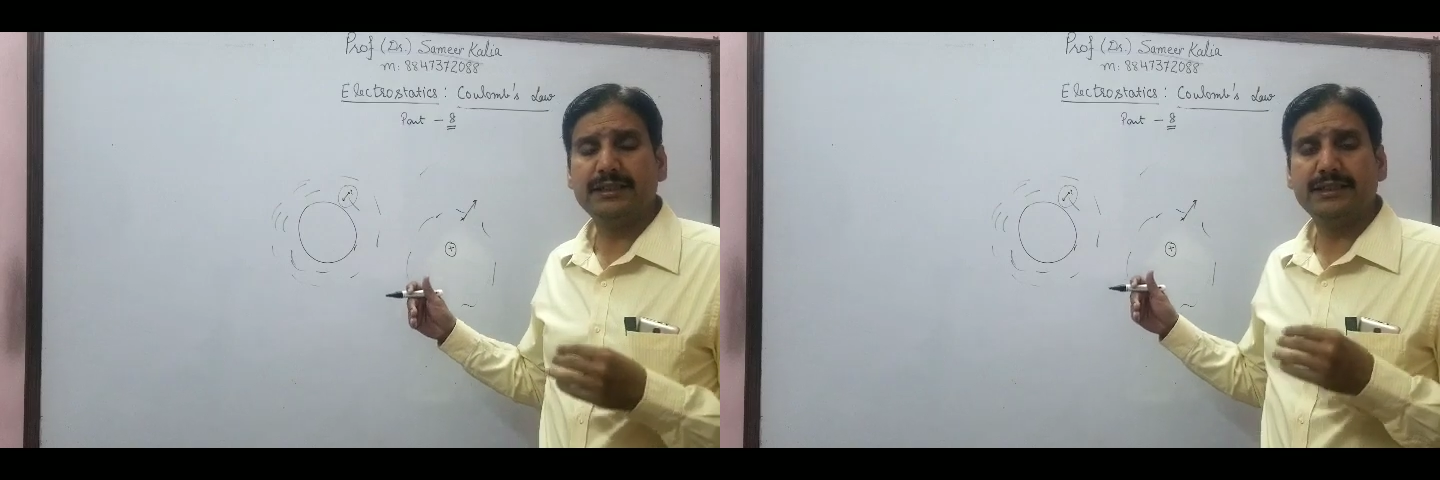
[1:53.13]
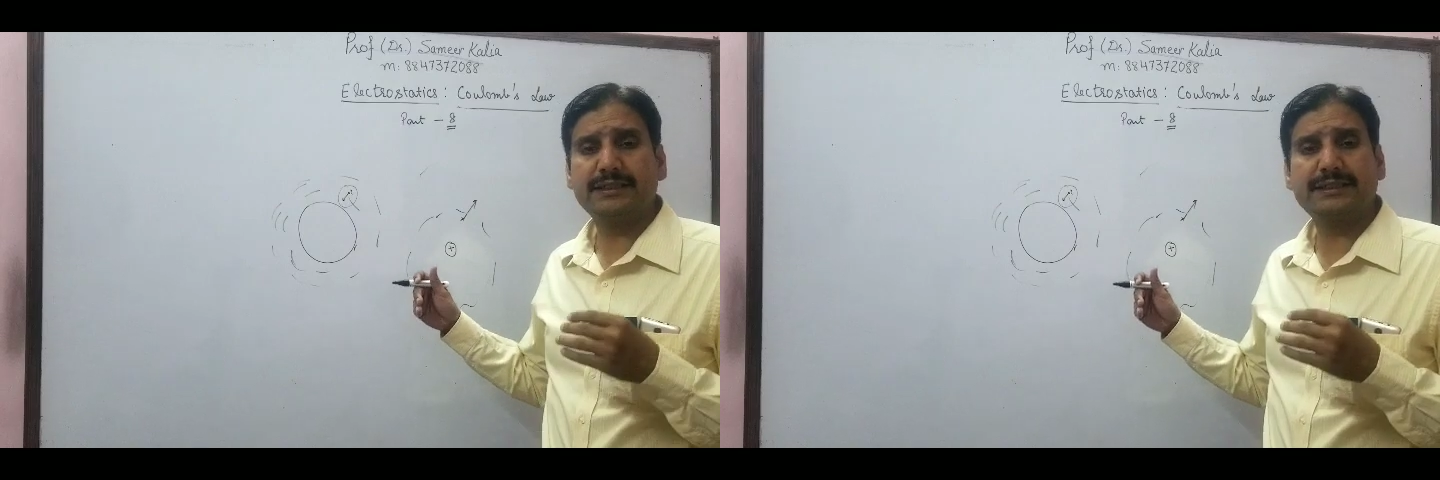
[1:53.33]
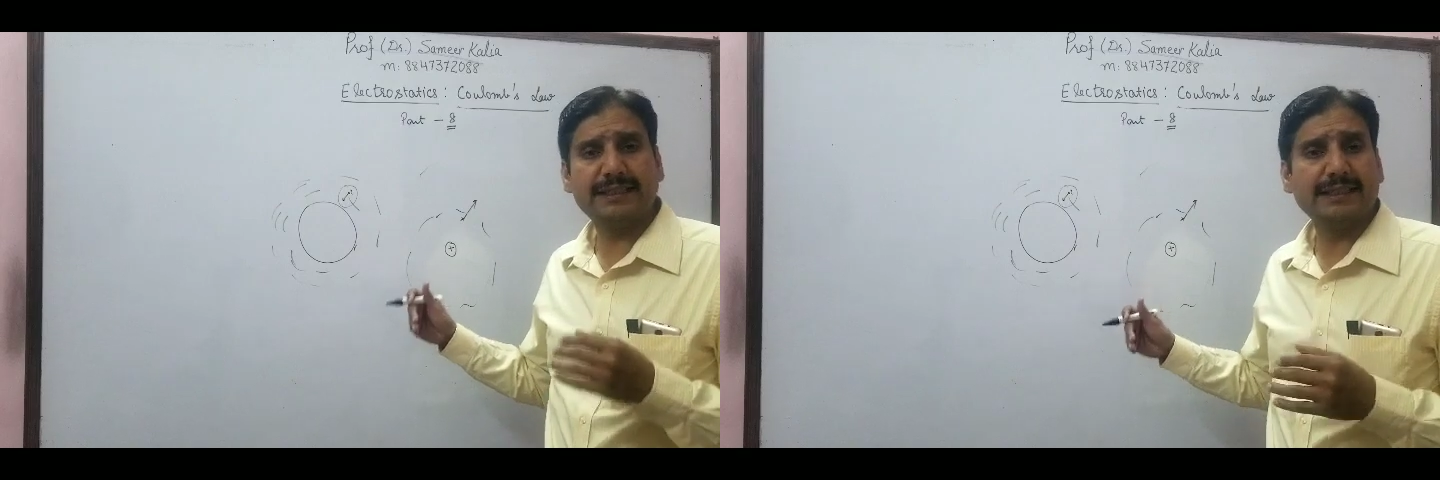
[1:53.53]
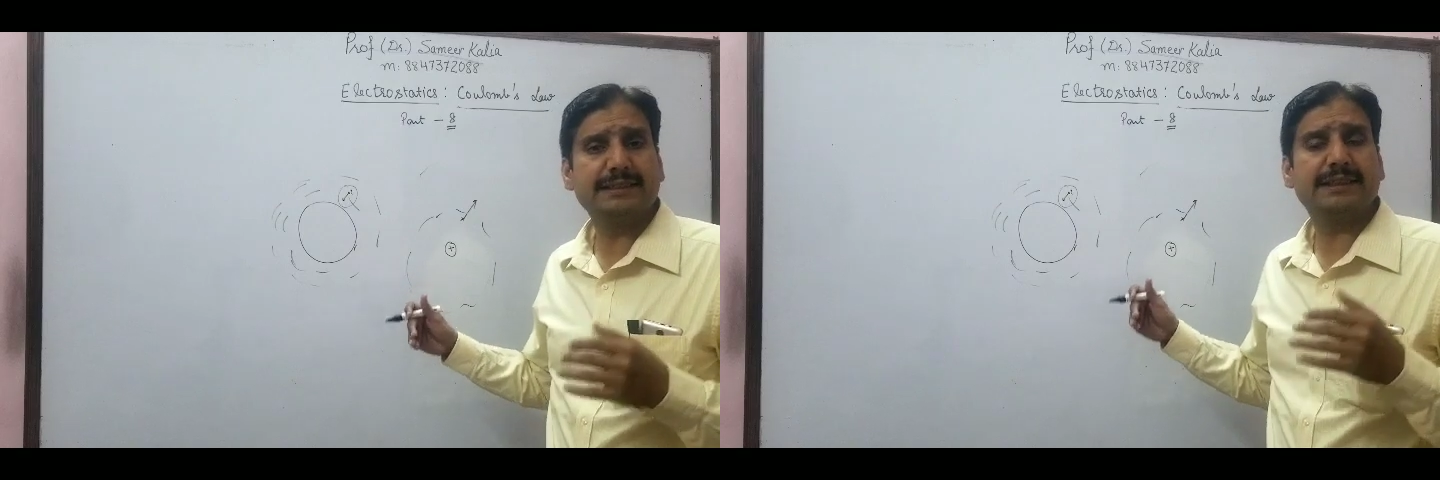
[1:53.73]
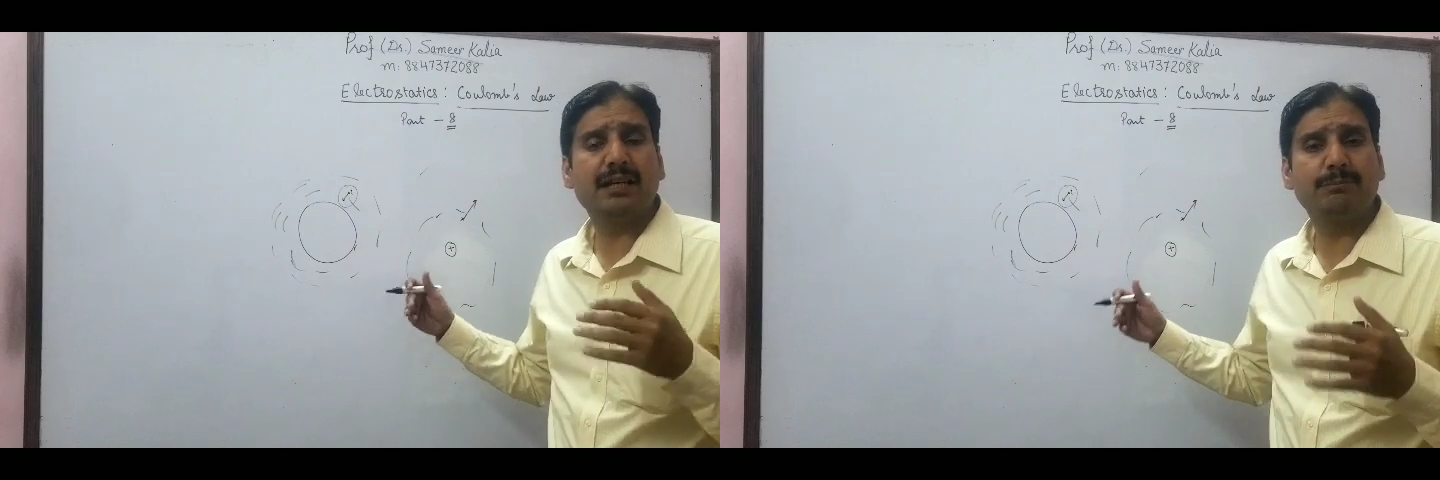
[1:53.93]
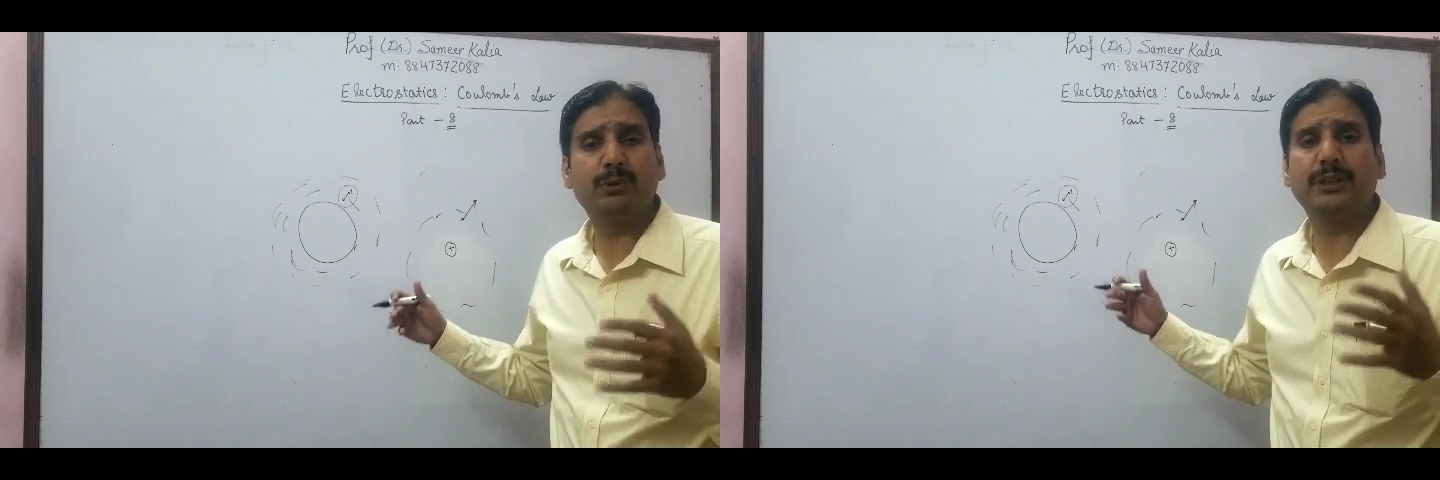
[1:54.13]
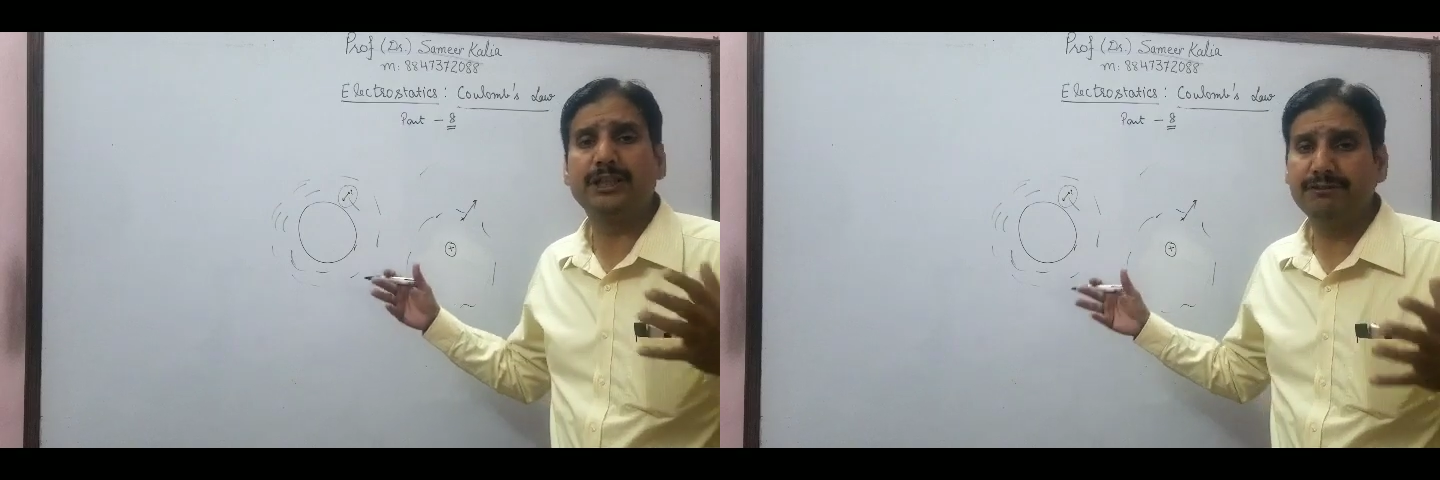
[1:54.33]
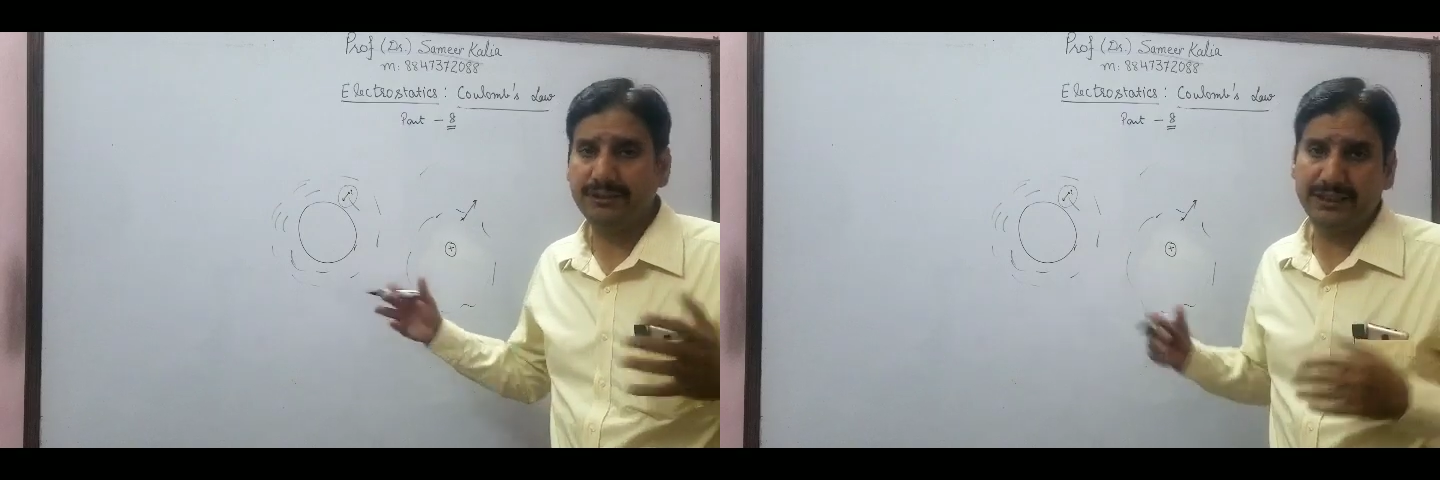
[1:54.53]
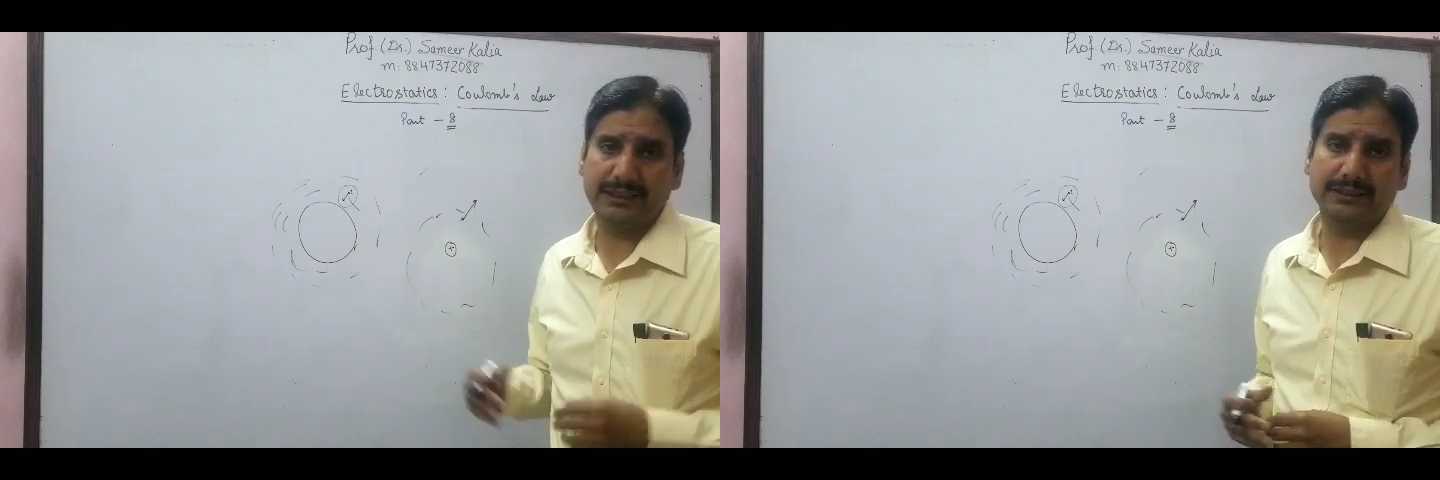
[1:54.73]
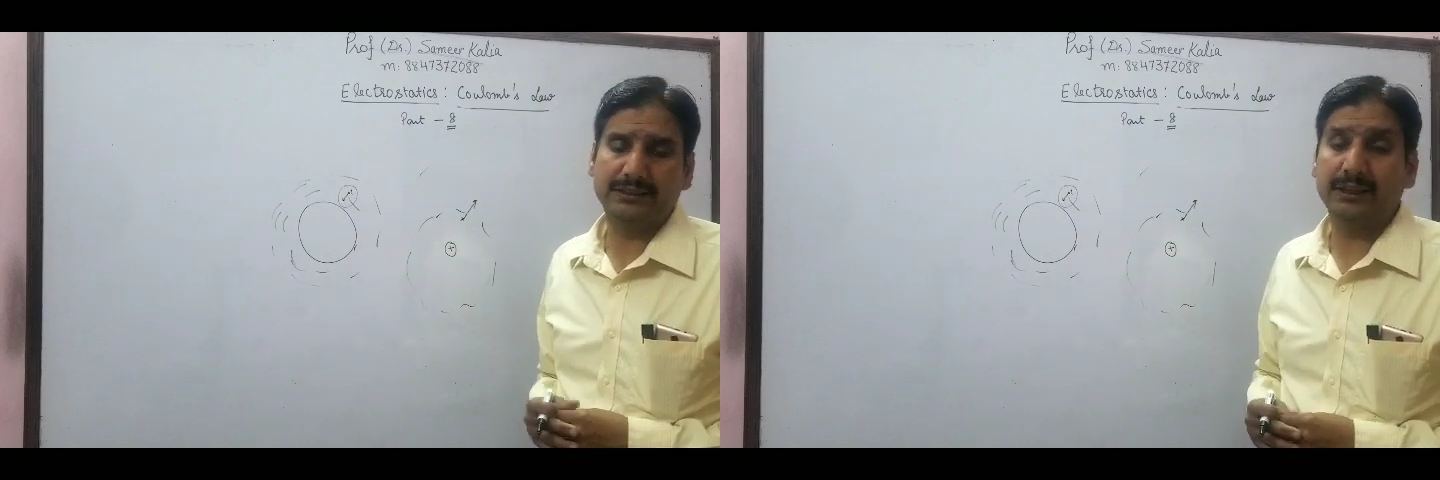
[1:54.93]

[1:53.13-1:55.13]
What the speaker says: extends up to infinity,